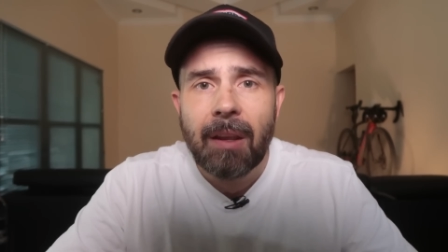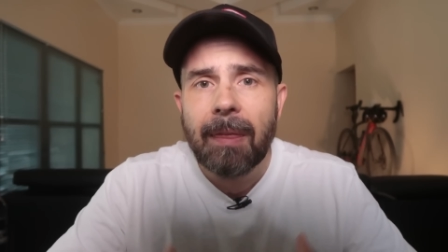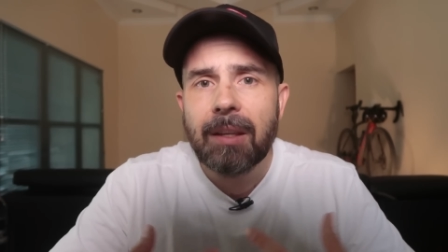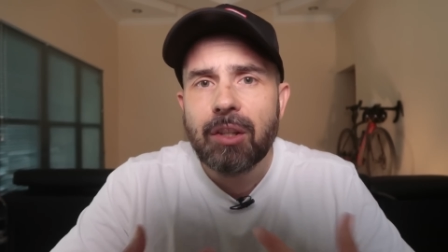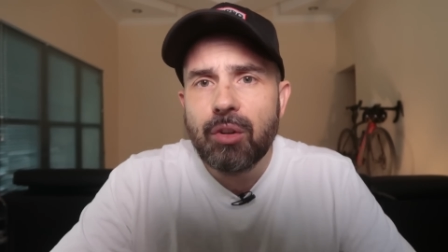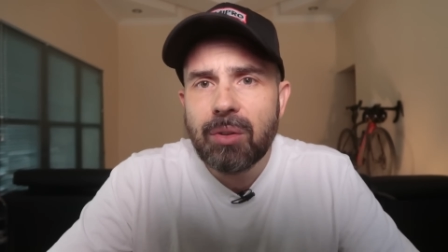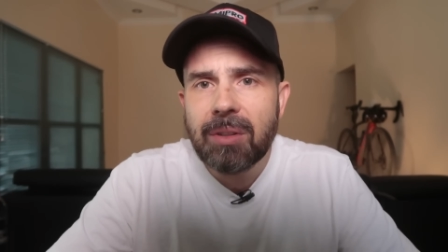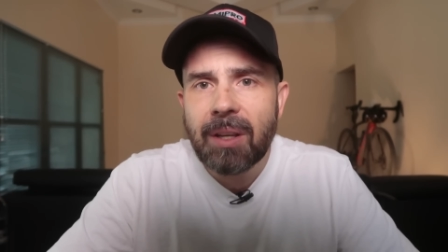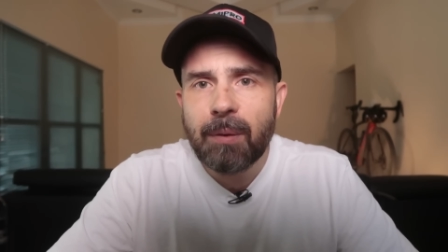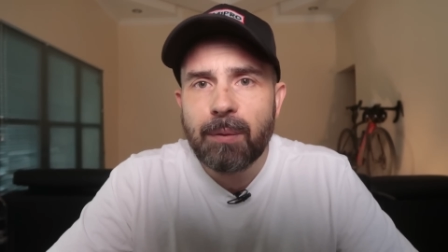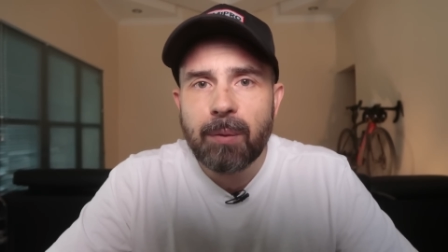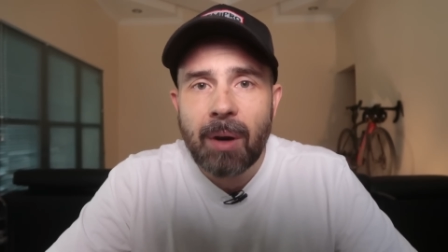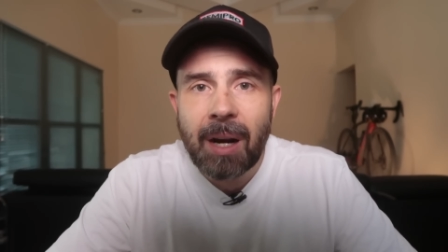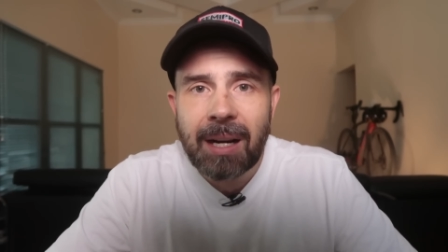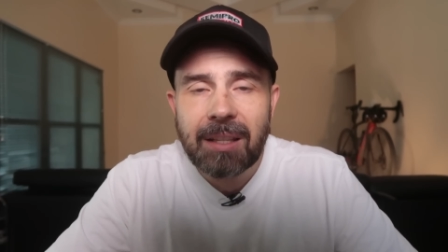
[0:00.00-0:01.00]
The
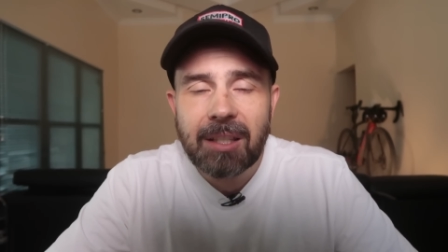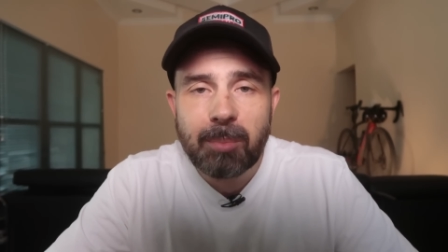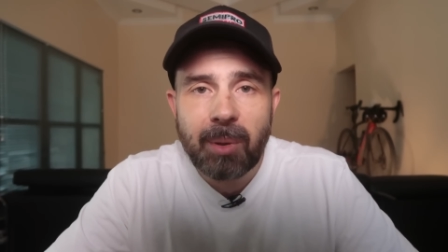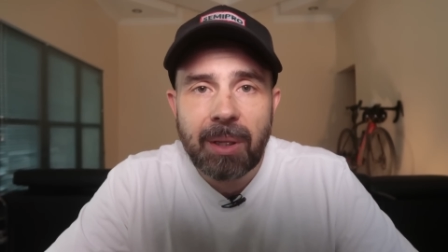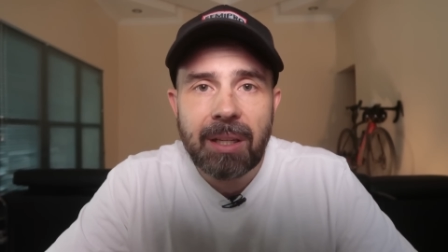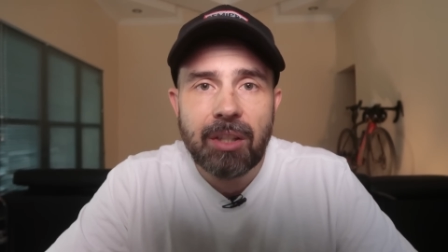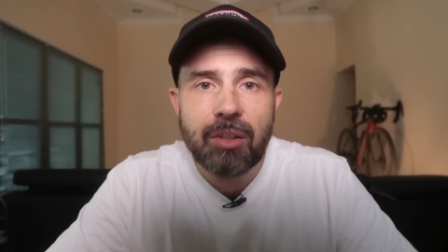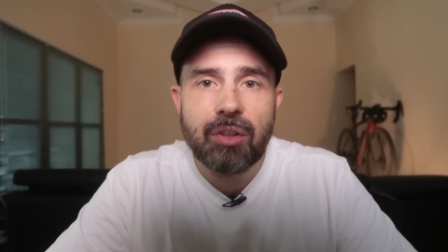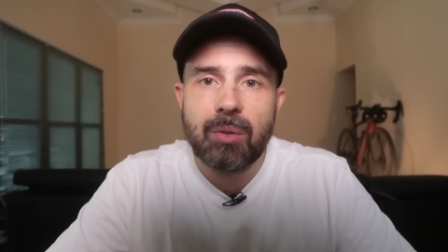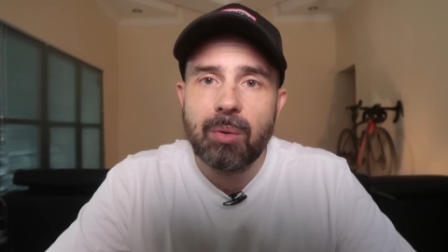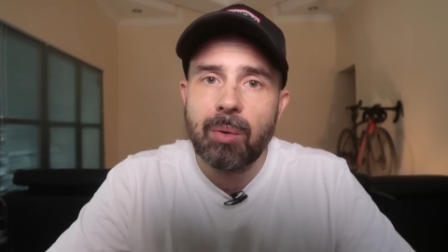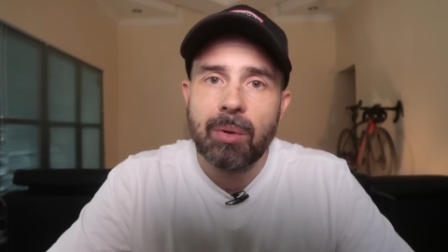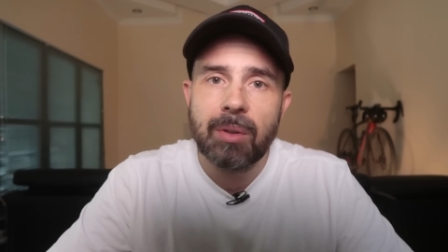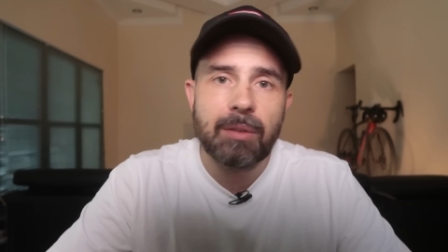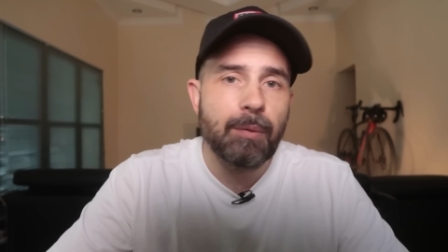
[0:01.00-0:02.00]
Tuesday-Friday split
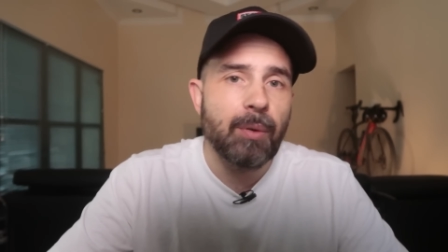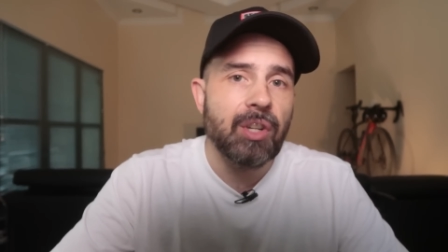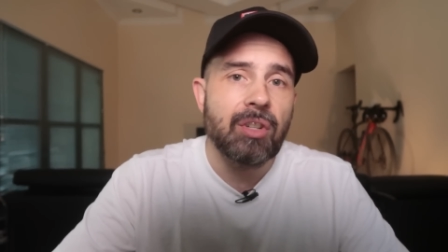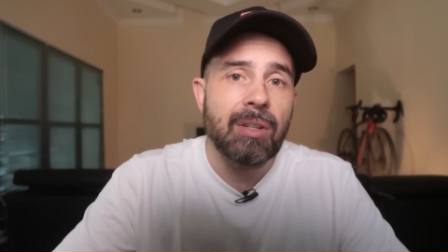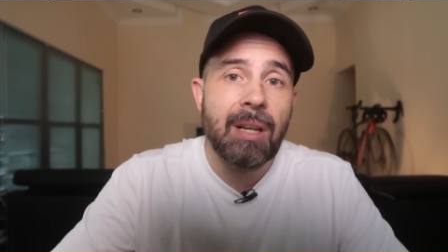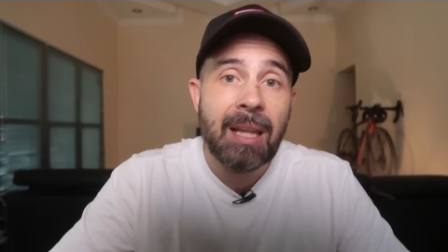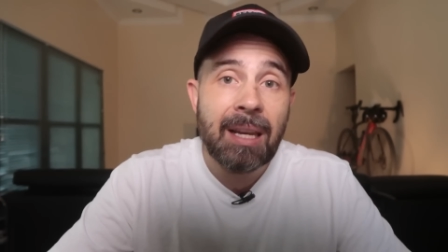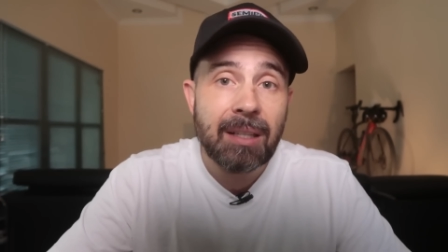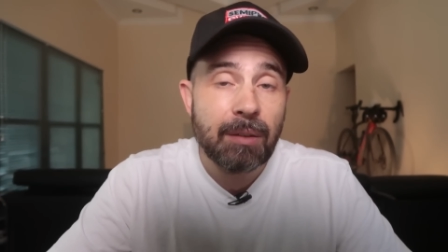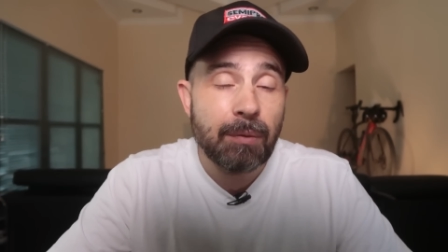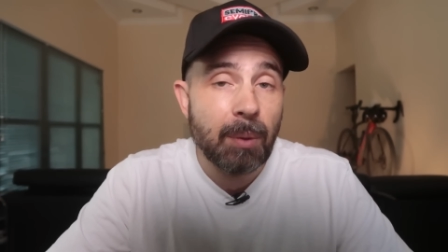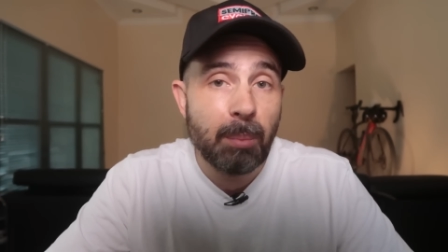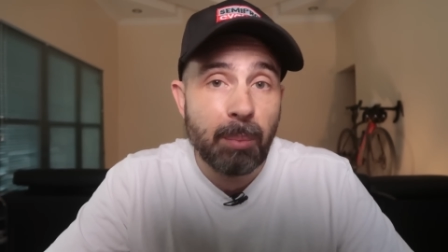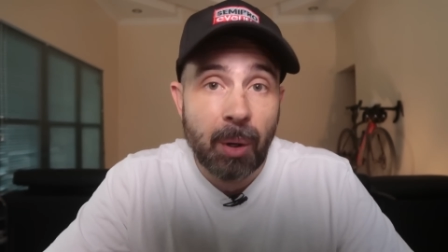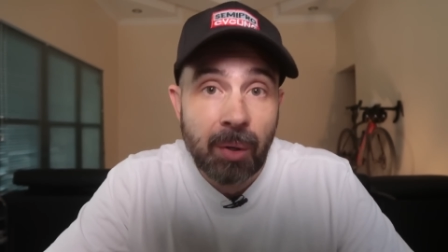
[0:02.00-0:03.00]
ensures fresher legs
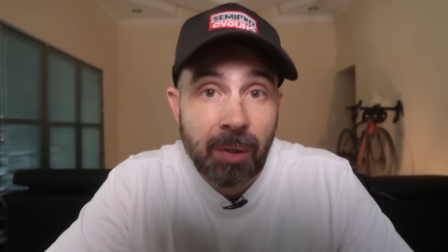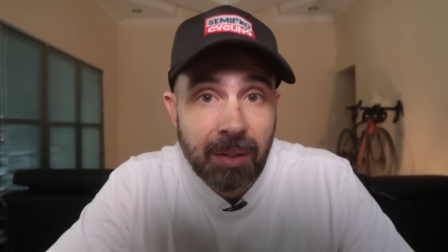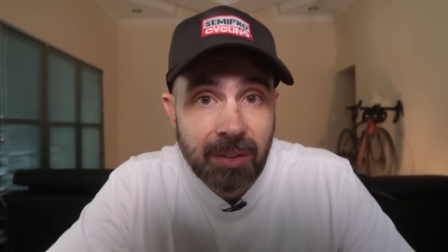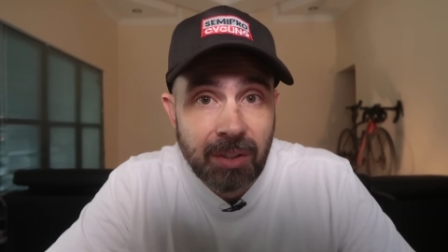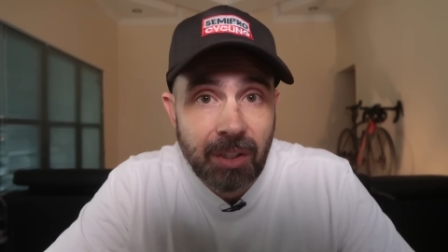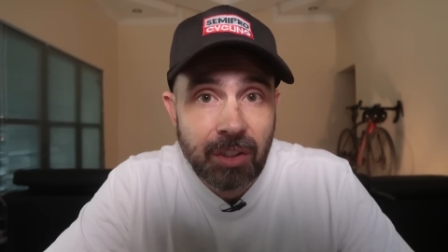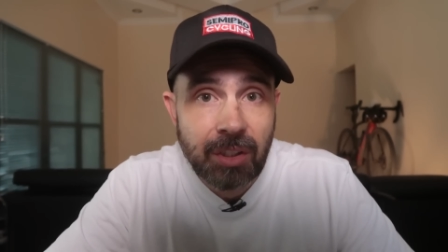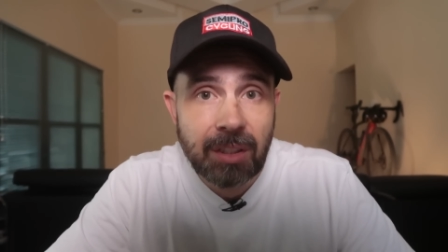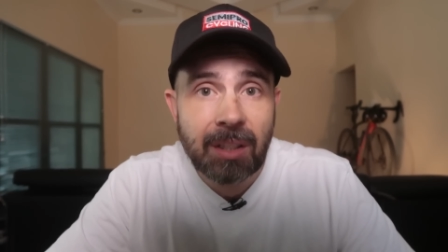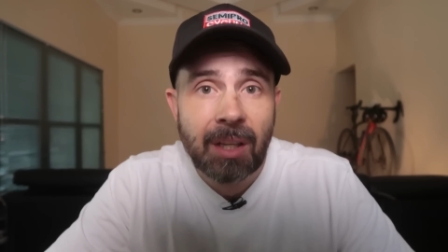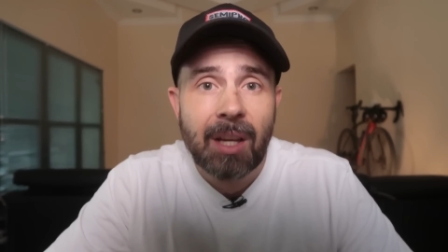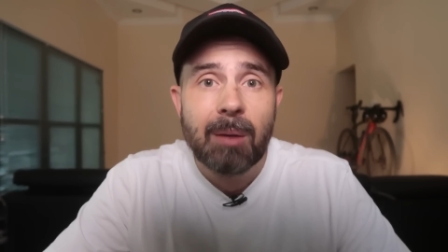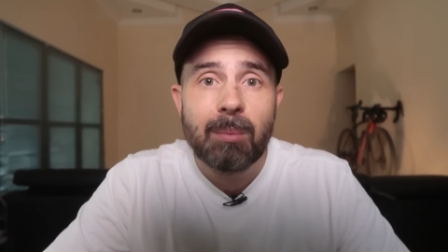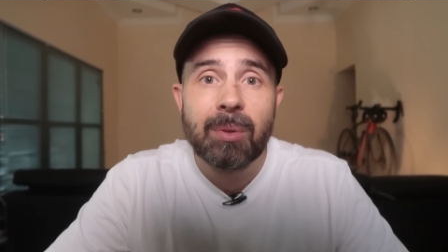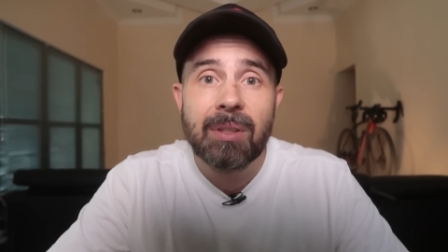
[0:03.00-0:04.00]
for both sessions,
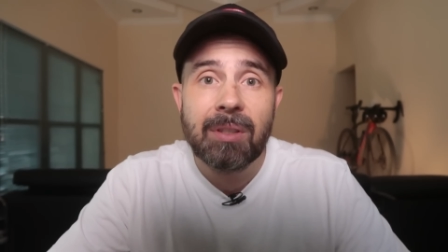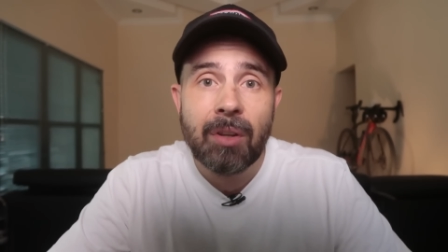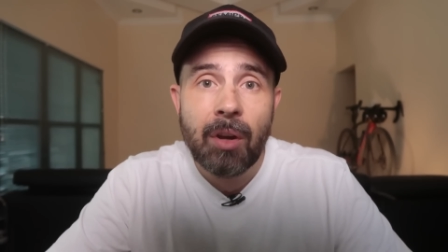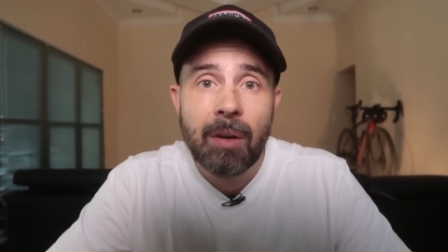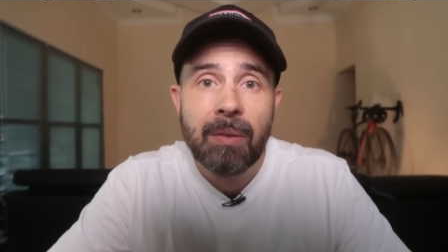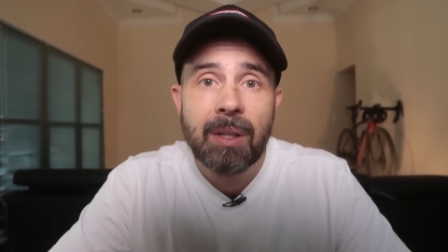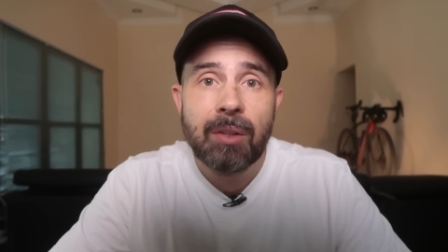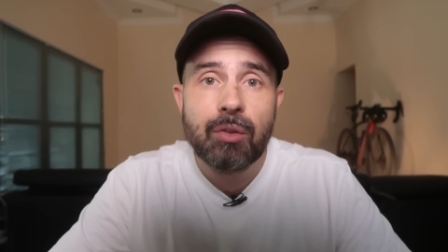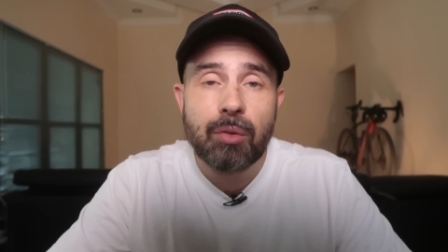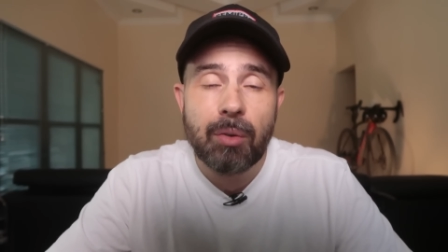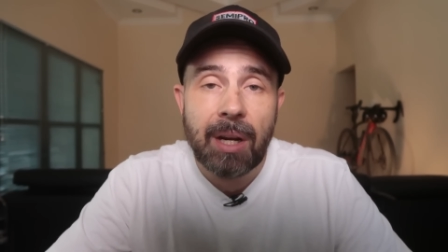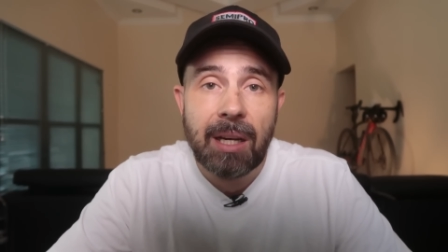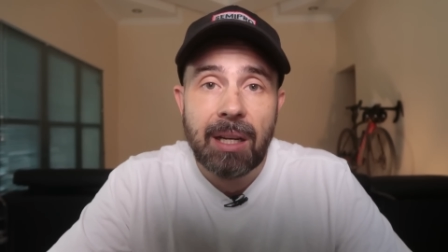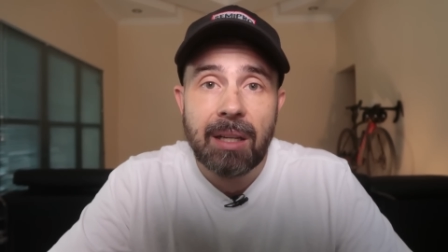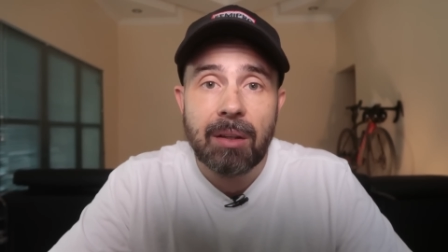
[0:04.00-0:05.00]
preserving
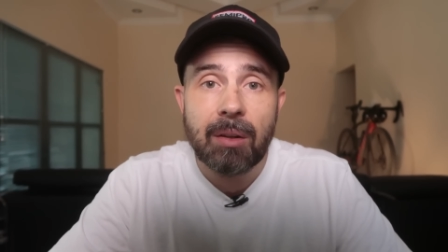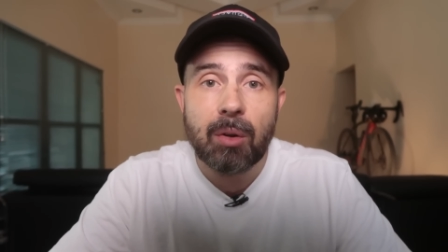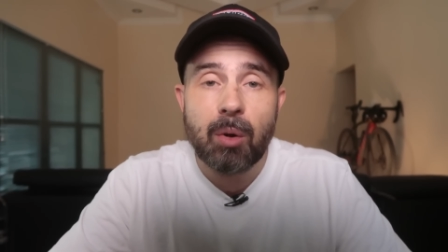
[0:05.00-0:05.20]
training